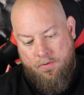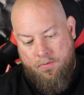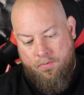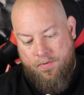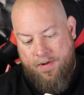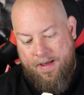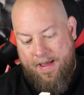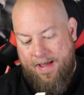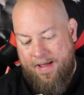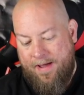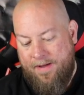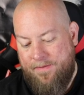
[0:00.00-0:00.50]

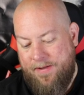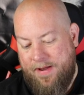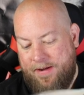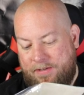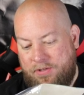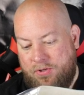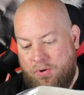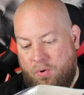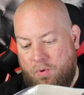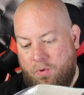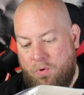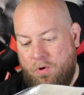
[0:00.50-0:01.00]
We have a
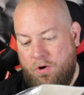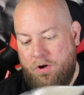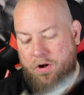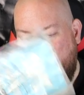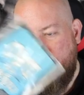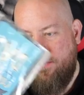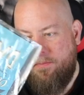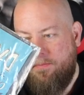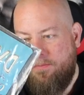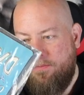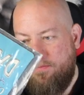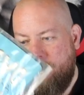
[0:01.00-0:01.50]
torn
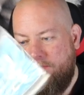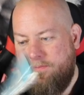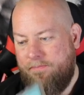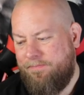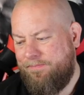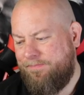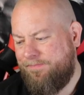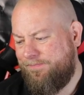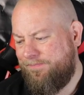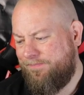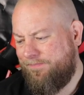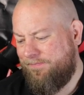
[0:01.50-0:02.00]

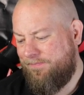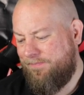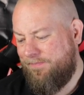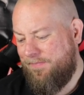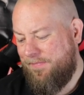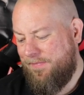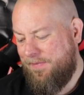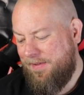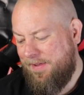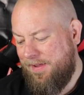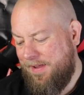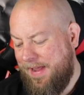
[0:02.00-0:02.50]

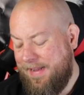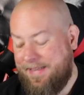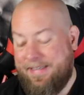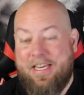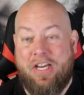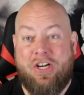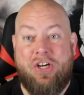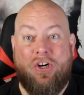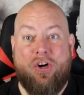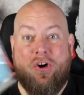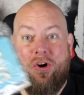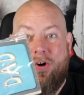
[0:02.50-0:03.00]
It's
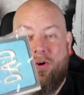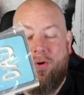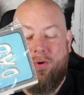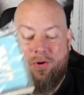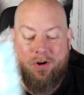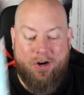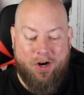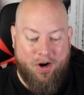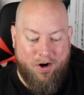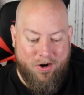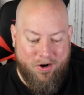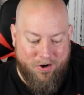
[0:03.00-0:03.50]
a Girl
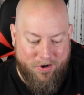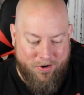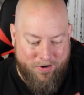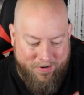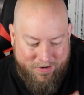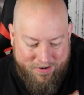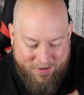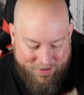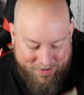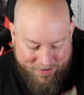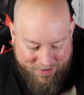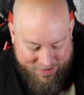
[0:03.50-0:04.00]

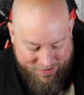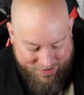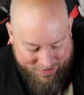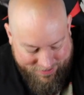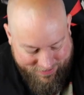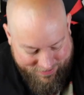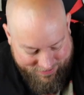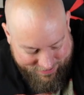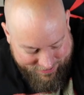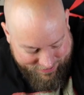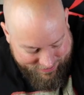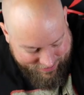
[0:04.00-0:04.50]
card.
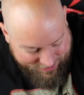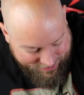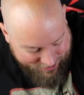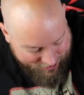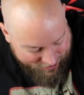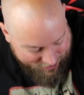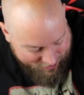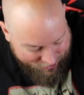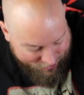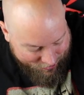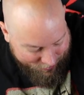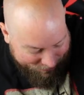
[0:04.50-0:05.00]

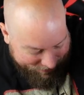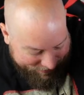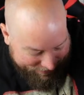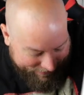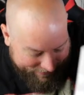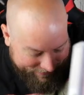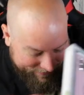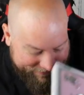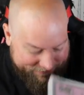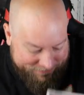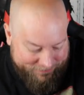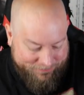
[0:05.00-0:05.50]

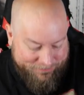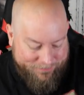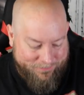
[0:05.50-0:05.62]
Okay.